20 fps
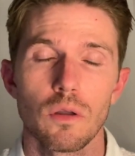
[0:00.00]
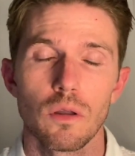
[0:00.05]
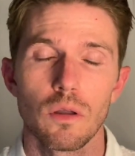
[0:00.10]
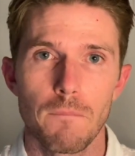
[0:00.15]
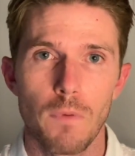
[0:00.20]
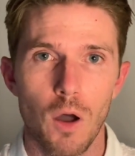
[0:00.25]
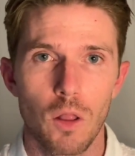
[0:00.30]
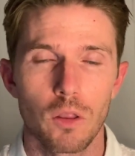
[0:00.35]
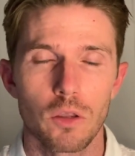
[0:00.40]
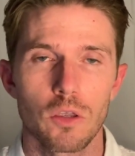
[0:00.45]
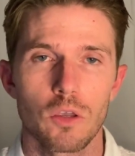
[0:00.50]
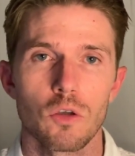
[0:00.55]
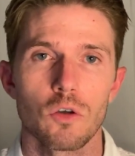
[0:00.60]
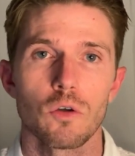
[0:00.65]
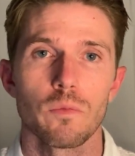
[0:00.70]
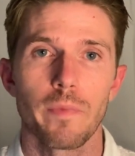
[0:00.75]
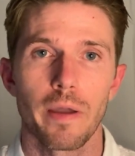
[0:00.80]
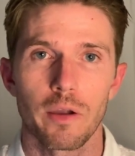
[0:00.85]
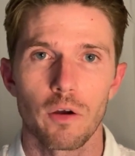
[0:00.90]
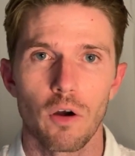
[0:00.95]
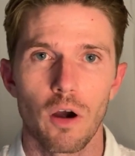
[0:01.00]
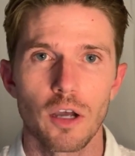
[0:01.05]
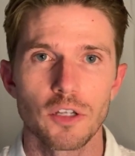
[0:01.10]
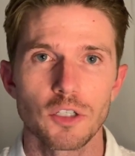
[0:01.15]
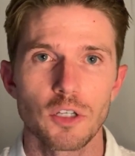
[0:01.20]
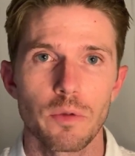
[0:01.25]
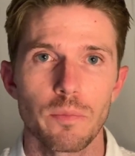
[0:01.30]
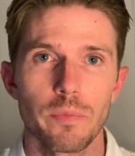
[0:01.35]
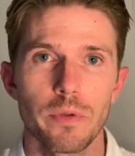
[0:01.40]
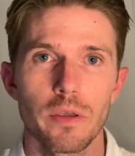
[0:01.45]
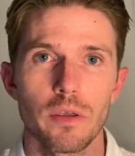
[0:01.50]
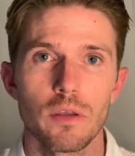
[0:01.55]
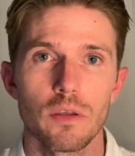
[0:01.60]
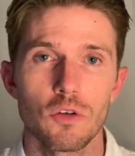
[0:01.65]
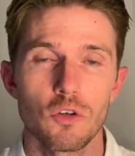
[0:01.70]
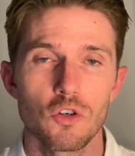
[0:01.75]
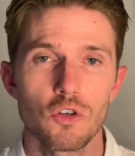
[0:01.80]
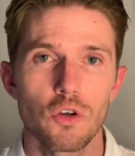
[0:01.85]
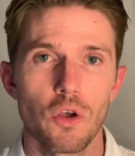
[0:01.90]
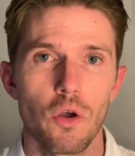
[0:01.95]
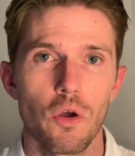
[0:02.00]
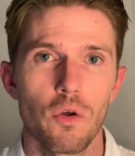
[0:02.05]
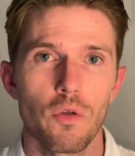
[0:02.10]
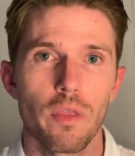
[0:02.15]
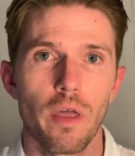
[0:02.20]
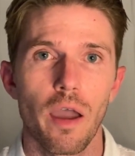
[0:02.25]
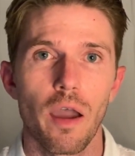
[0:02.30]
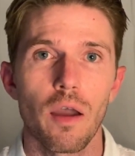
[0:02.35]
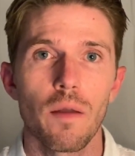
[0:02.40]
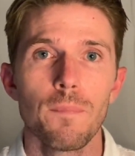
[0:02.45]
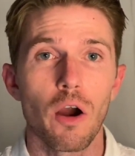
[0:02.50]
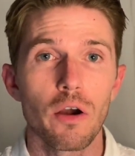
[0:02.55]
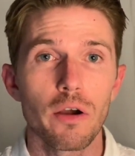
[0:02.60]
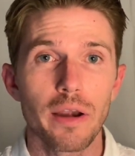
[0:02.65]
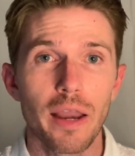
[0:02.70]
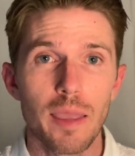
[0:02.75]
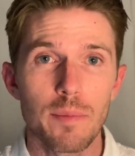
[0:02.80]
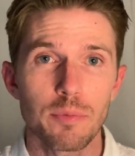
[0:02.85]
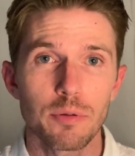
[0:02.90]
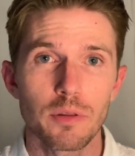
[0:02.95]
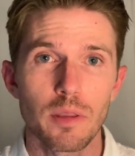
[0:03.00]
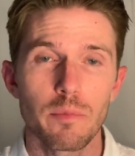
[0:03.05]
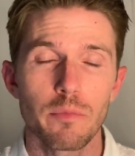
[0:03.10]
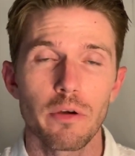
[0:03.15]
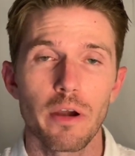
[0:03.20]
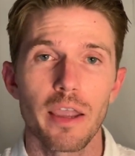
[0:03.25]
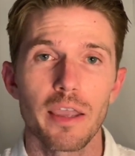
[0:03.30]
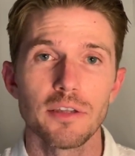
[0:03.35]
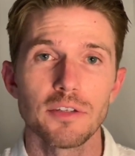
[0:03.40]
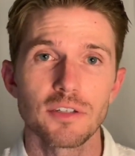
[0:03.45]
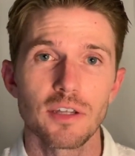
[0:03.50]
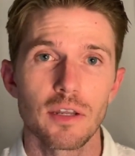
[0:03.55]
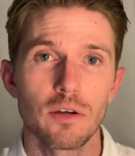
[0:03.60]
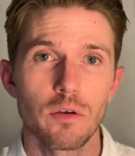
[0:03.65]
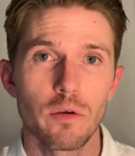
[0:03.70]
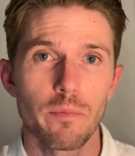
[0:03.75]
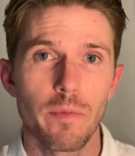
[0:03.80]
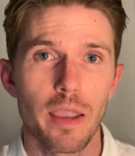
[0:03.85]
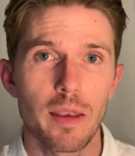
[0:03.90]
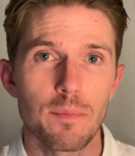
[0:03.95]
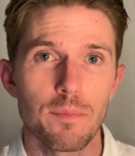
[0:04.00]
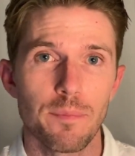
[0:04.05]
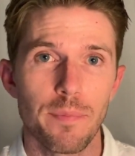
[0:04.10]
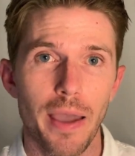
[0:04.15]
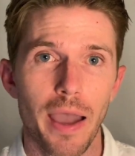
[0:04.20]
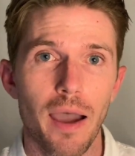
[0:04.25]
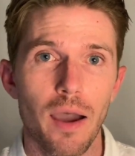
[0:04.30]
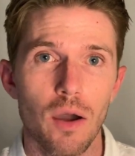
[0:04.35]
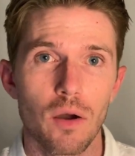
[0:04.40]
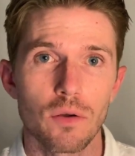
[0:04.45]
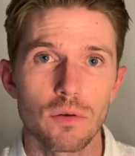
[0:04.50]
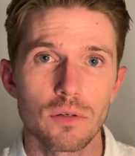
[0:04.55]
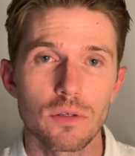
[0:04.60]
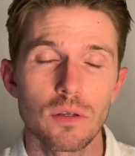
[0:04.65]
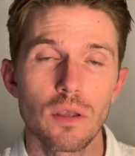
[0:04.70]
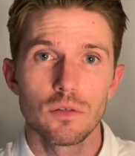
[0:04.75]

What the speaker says: molecule microscopy show that RNA polymerase can remain bound